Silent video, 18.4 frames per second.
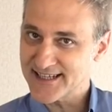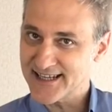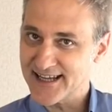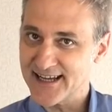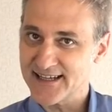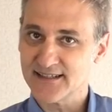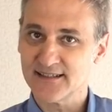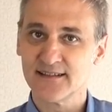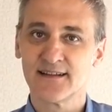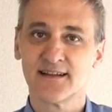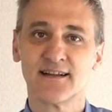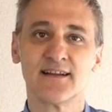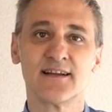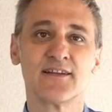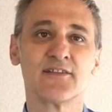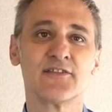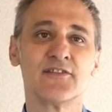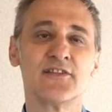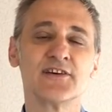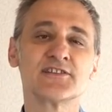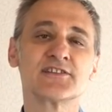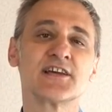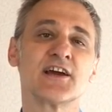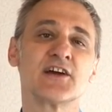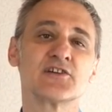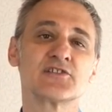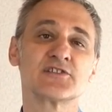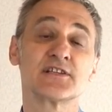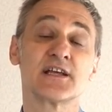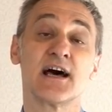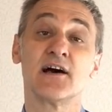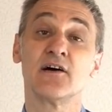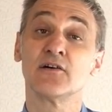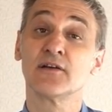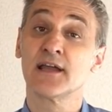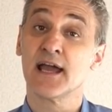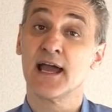again, this
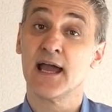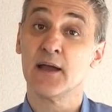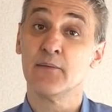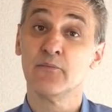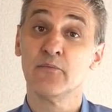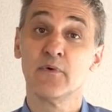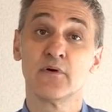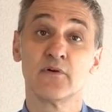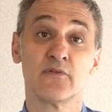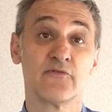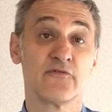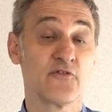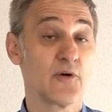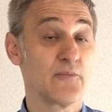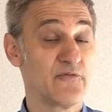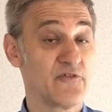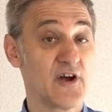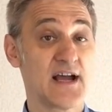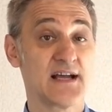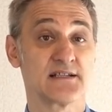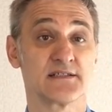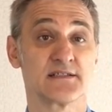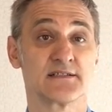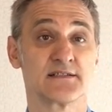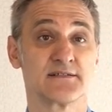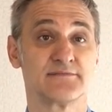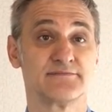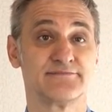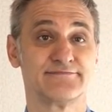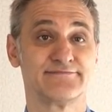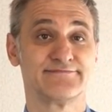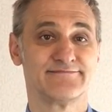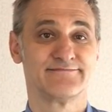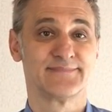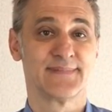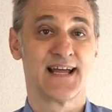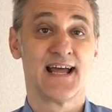hairstyle came from France.
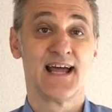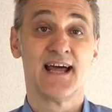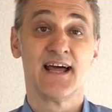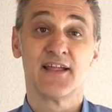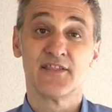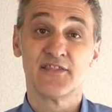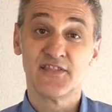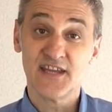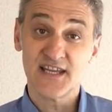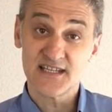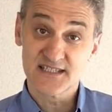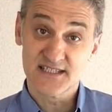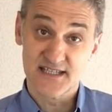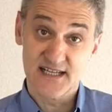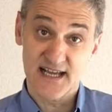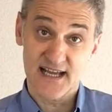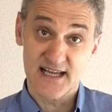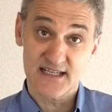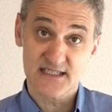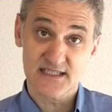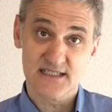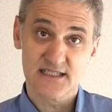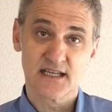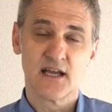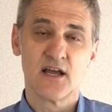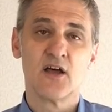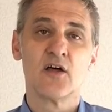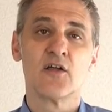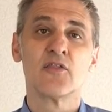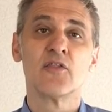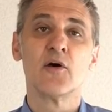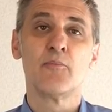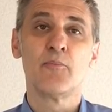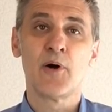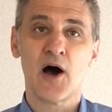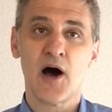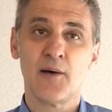These days,
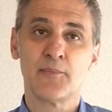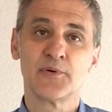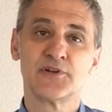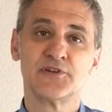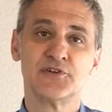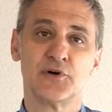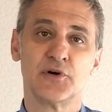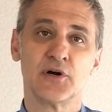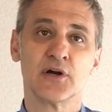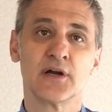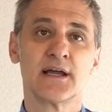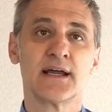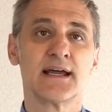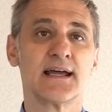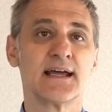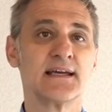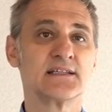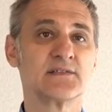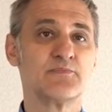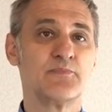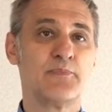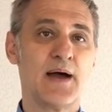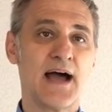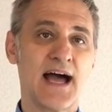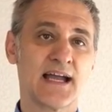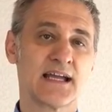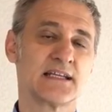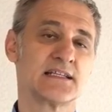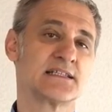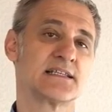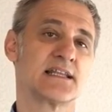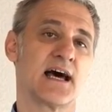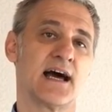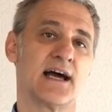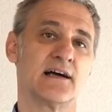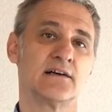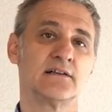the pompadour is back in
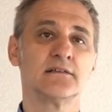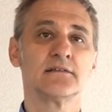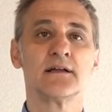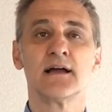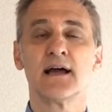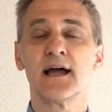style